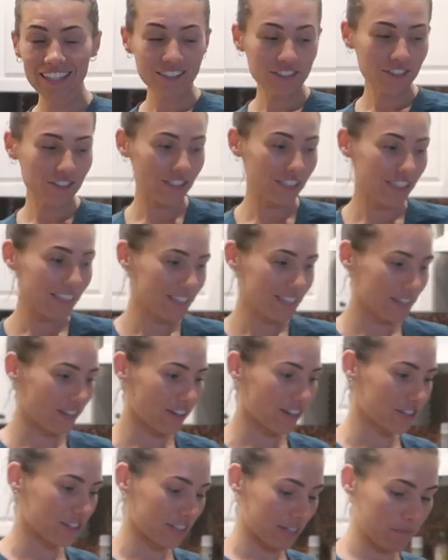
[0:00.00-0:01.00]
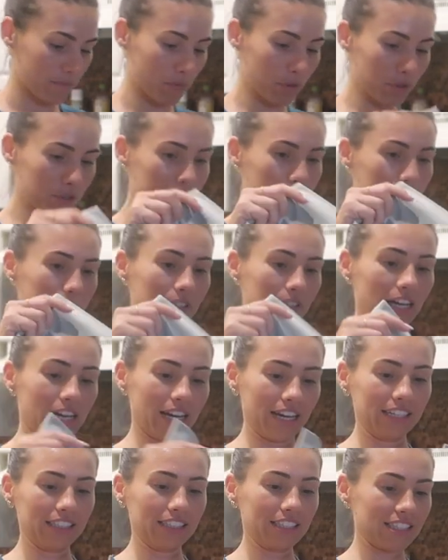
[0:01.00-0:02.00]
She has launched like multiple
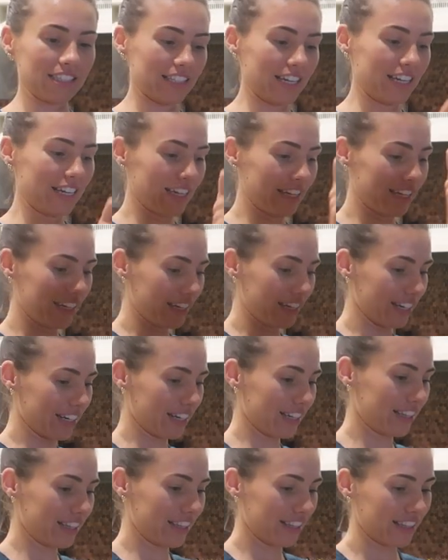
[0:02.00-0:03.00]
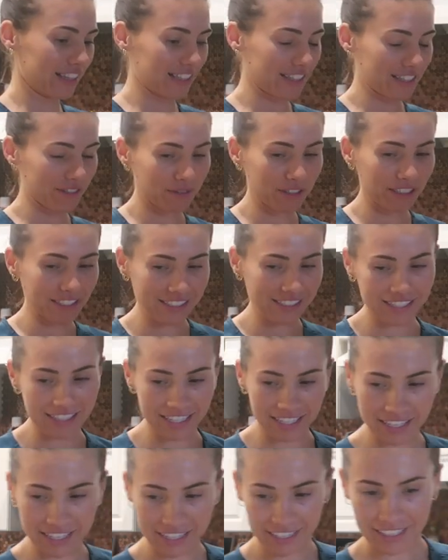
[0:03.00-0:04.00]
lines, and this one is
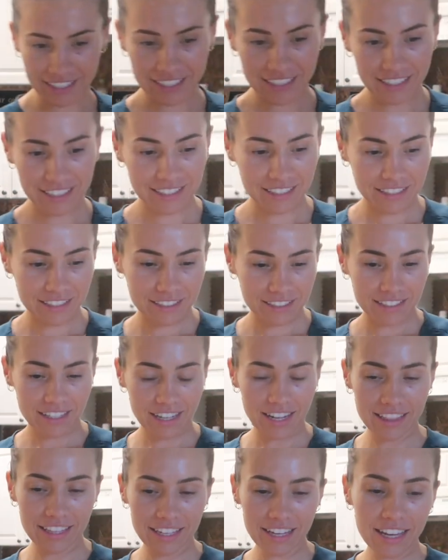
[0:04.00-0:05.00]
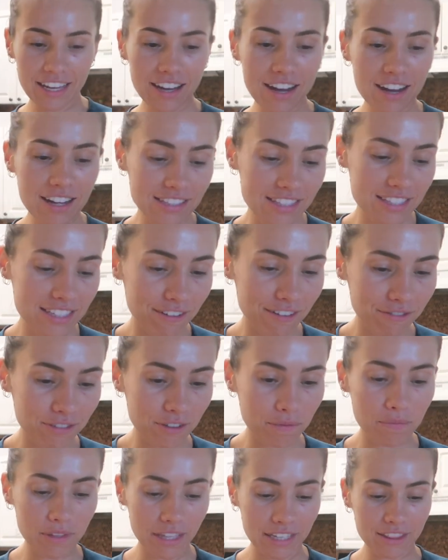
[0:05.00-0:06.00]
like, I think I got stuff
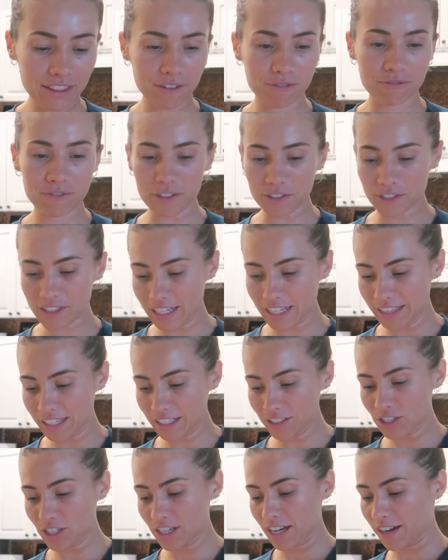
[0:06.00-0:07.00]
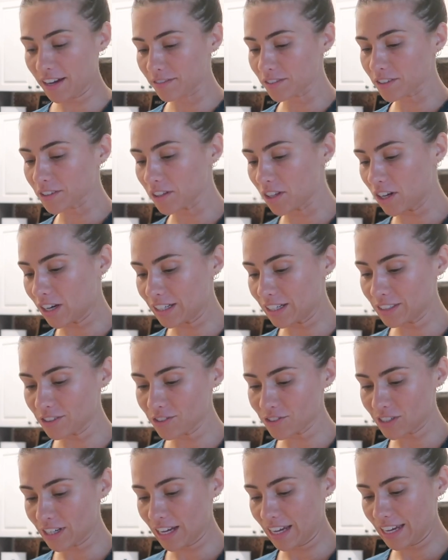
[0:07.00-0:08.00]
from like the first line that she ever
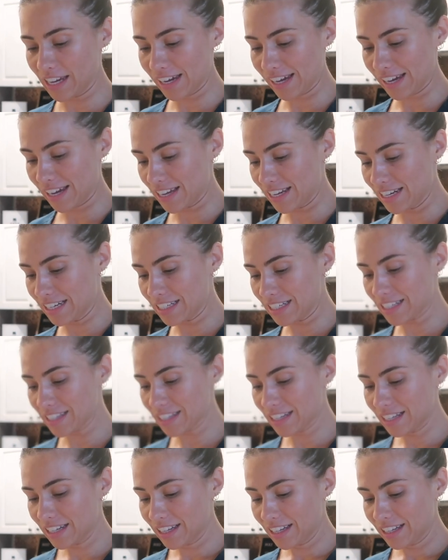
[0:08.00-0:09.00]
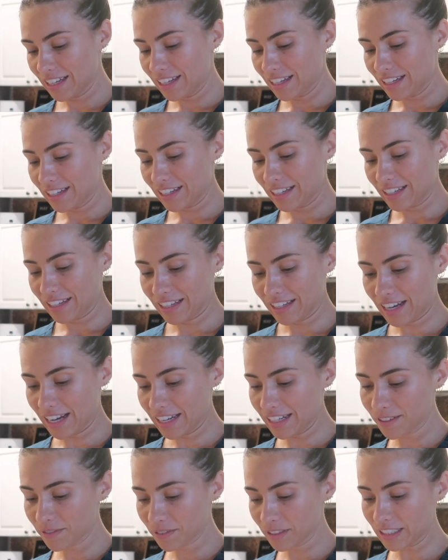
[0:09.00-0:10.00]
launched, and I
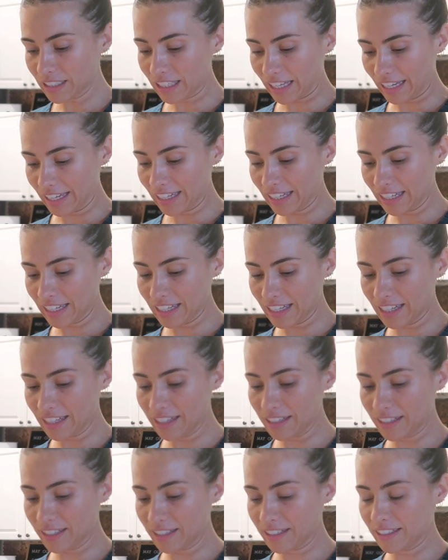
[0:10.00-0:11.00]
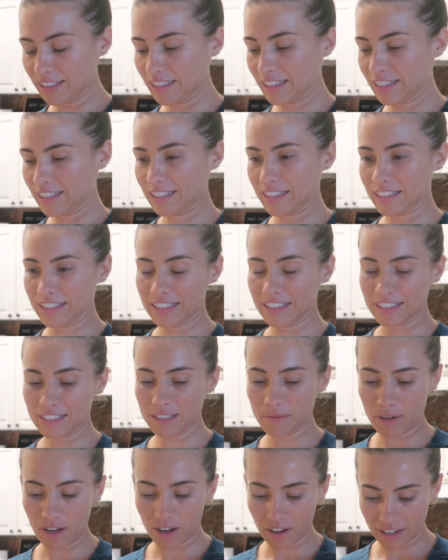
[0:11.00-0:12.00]
didn't really like it,
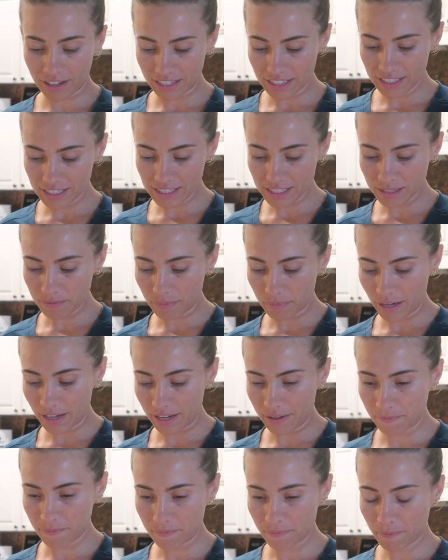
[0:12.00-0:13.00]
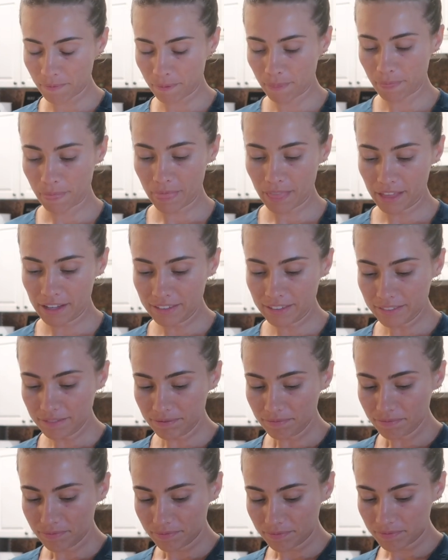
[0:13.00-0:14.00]
to be honest, but
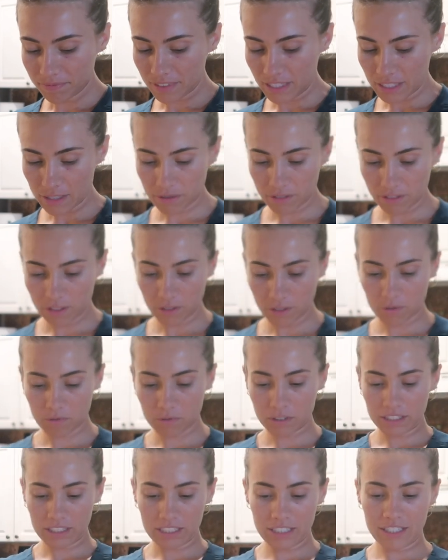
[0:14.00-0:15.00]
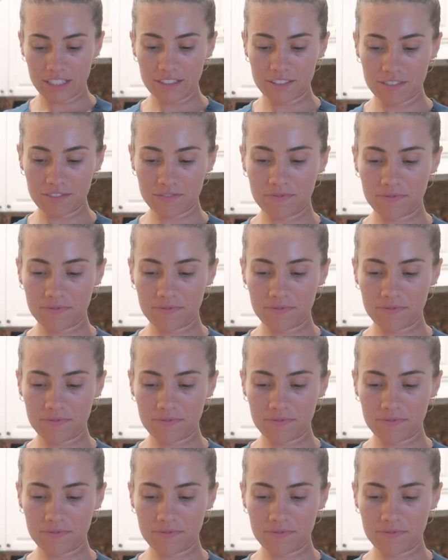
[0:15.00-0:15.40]
this one looks really cute.